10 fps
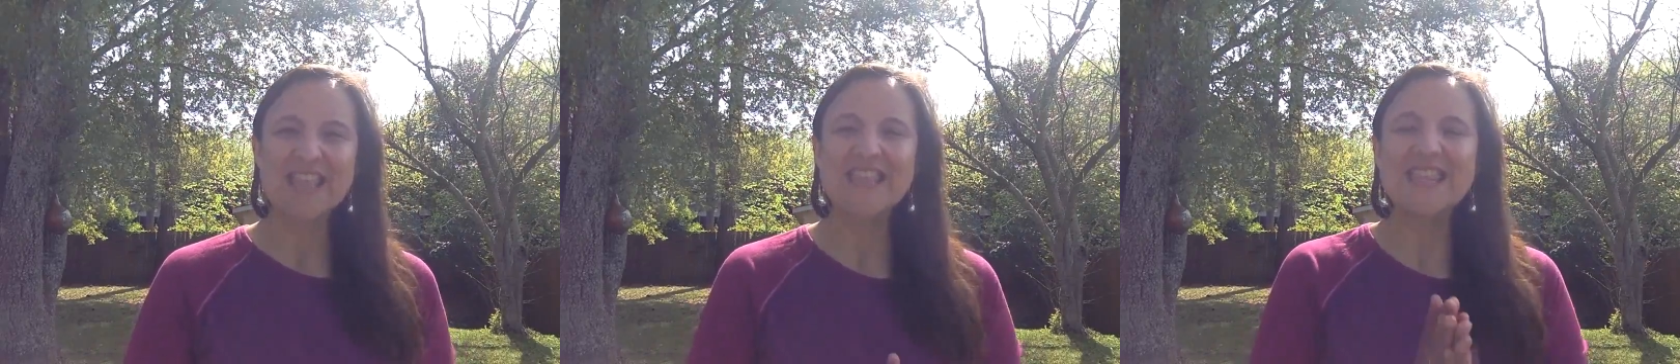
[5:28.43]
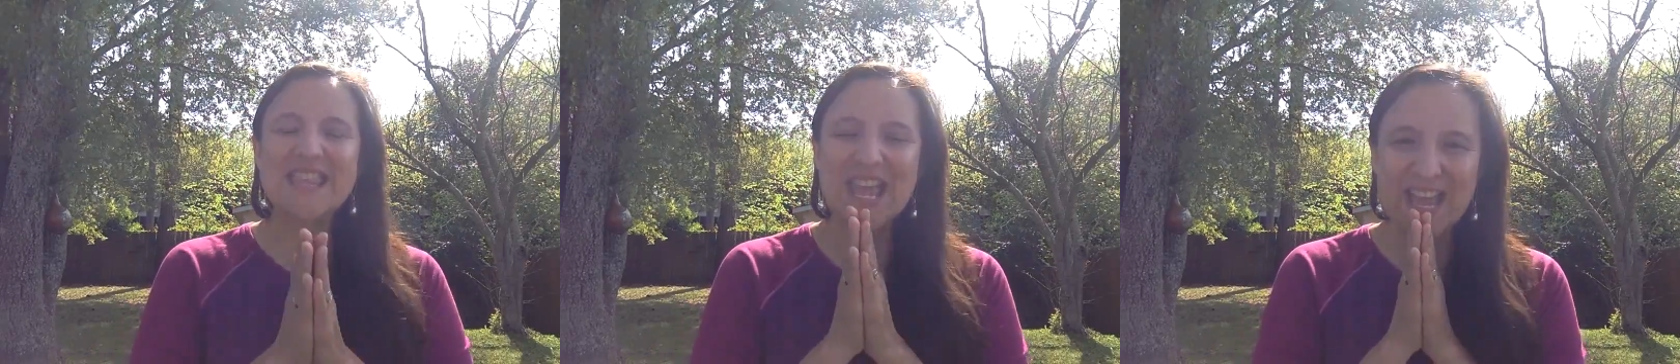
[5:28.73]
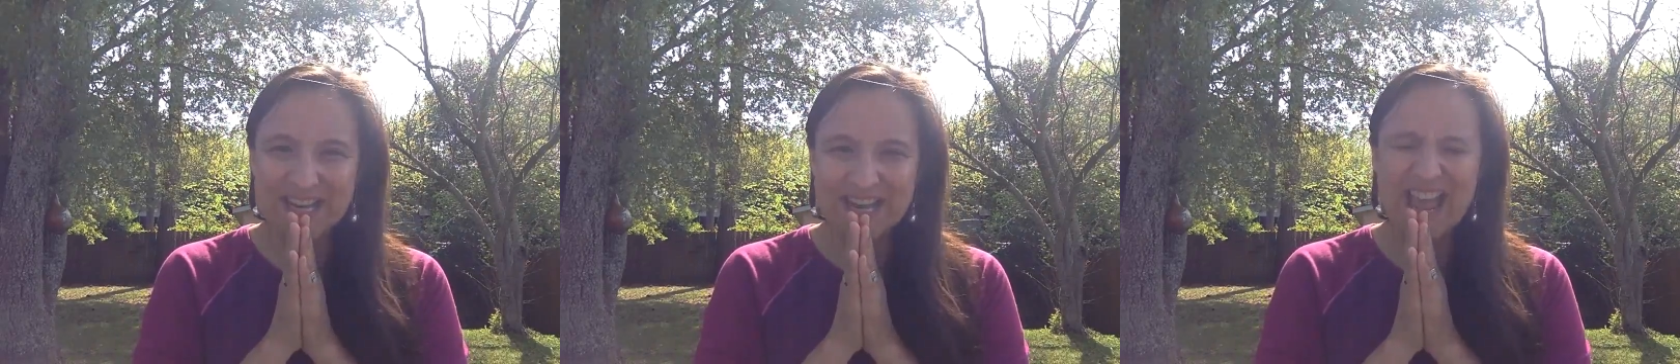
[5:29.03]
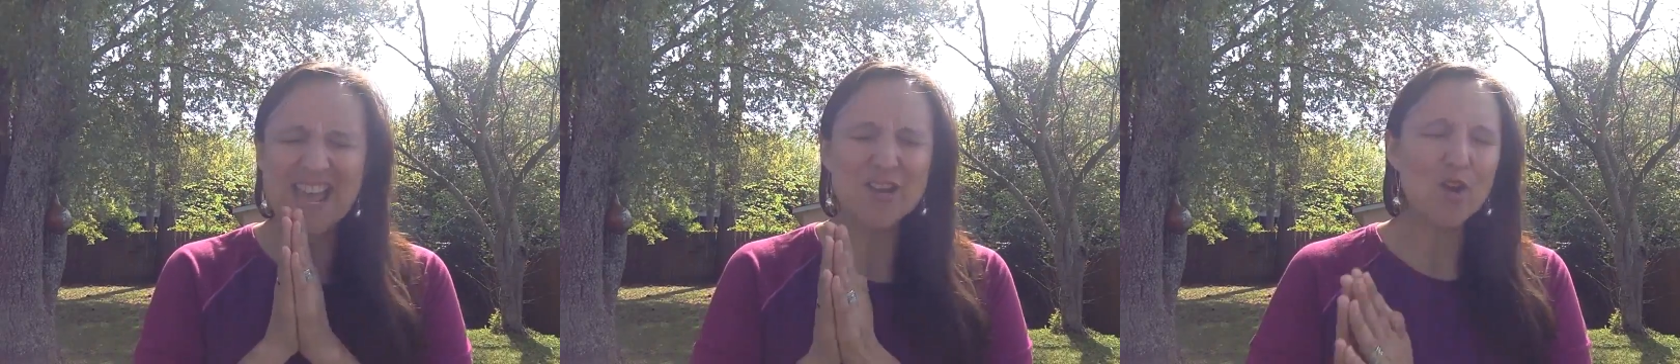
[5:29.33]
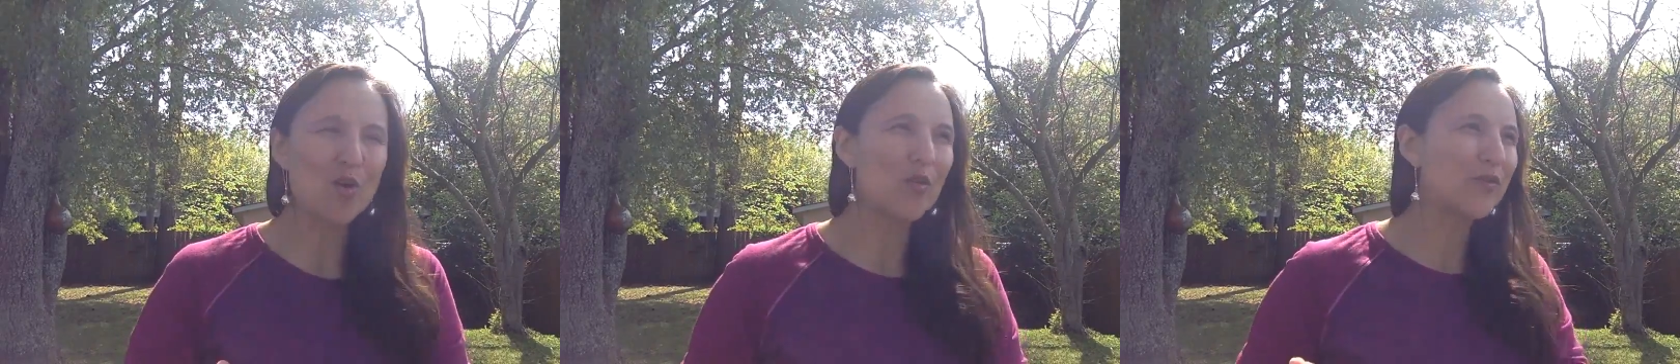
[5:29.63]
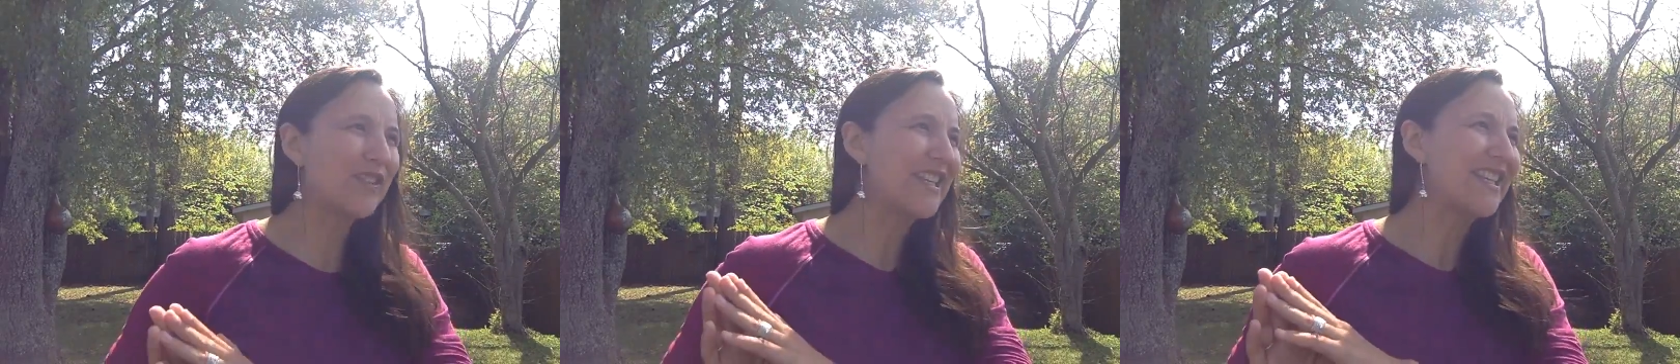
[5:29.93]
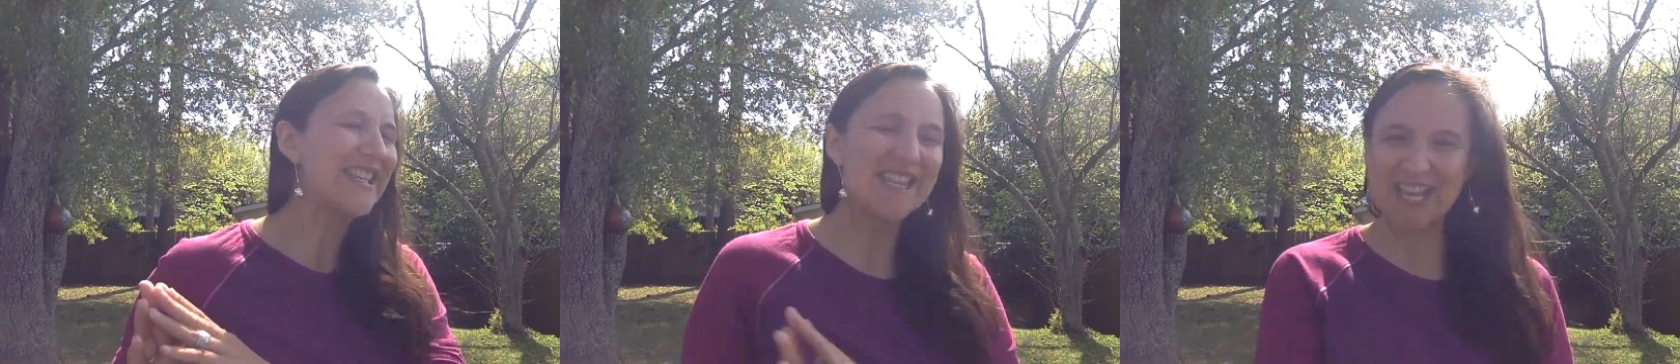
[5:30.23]
then and only
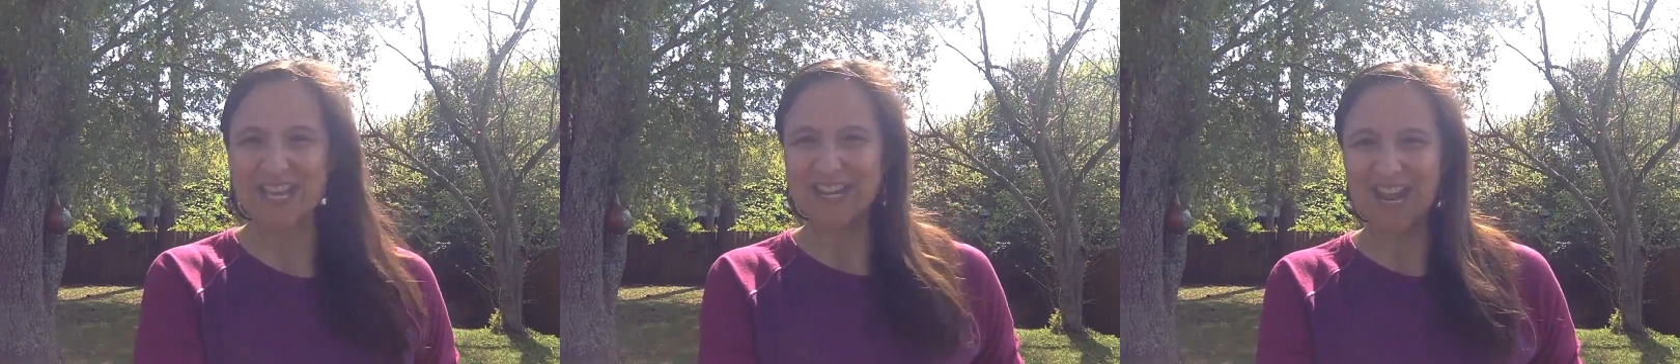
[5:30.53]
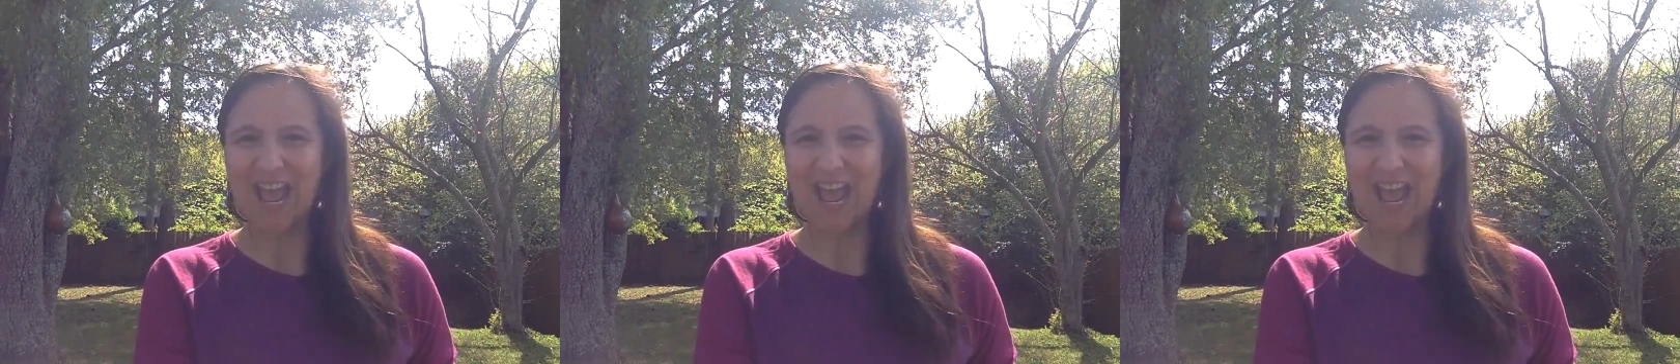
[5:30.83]
then,